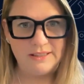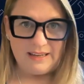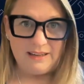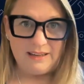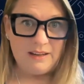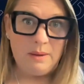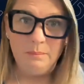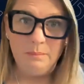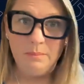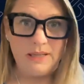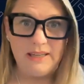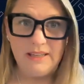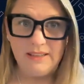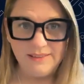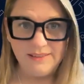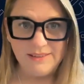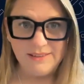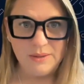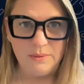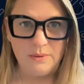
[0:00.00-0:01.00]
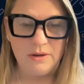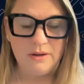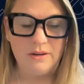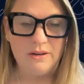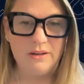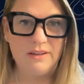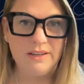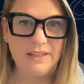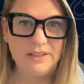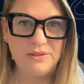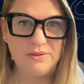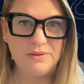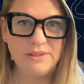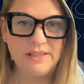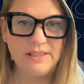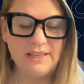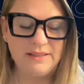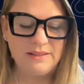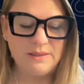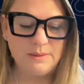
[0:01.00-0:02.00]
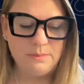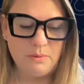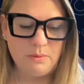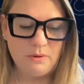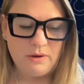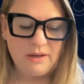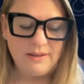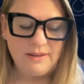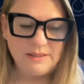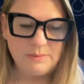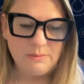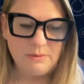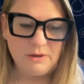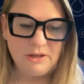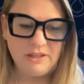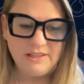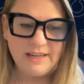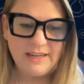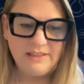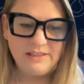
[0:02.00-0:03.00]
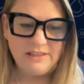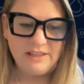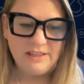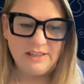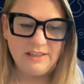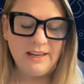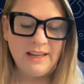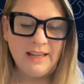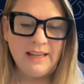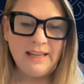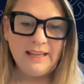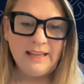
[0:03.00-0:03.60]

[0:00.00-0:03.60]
and companies who are interested in supporting customer education